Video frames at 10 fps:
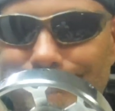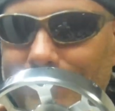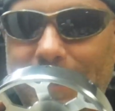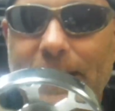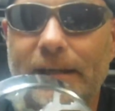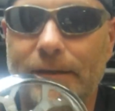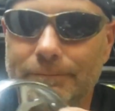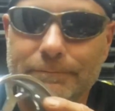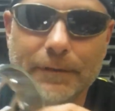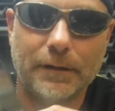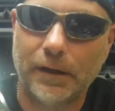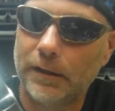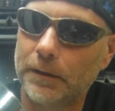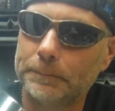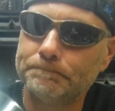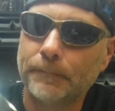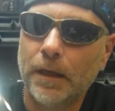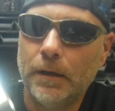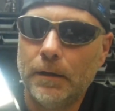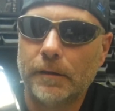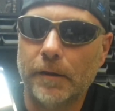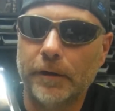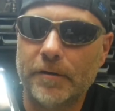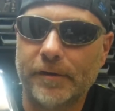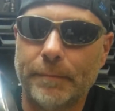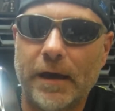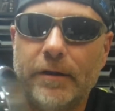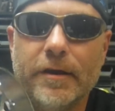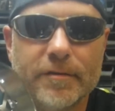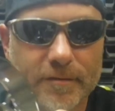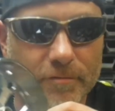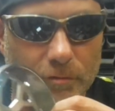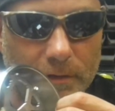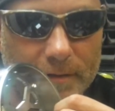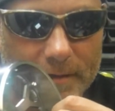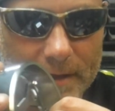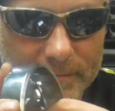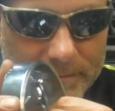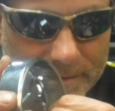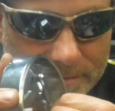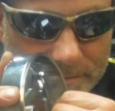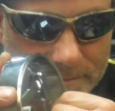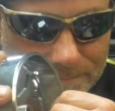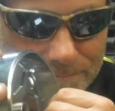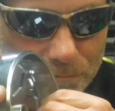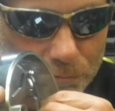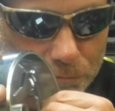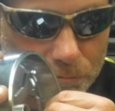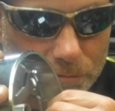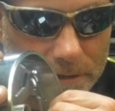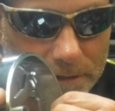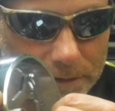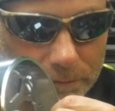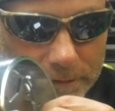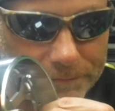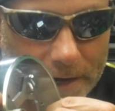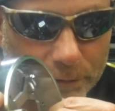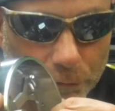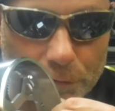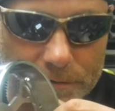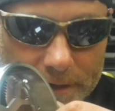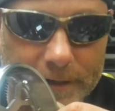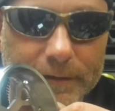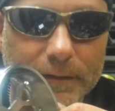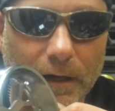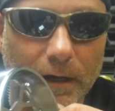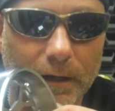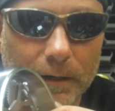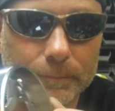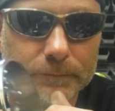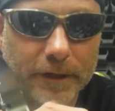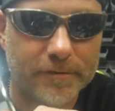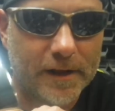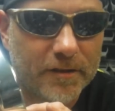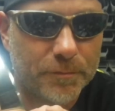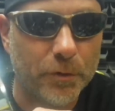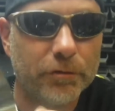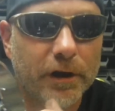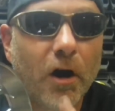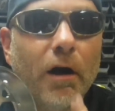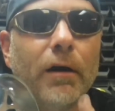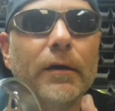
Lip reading: key. The other nice thing about it is it's got these really fine grooves in it. It's not smooth at all,